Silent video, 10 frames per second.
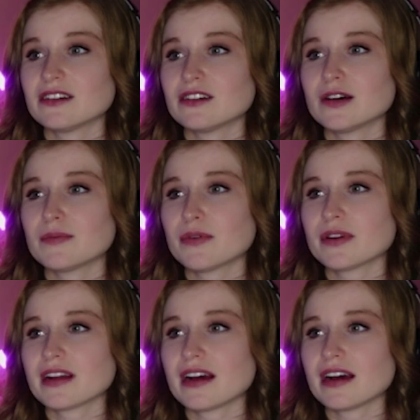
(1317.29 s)
Oh,
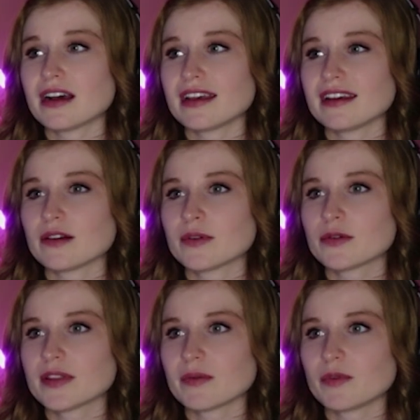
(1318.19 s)
poor guy. I
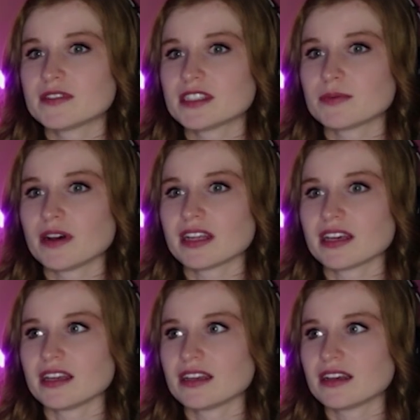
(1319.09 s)
wonder where they moved his body.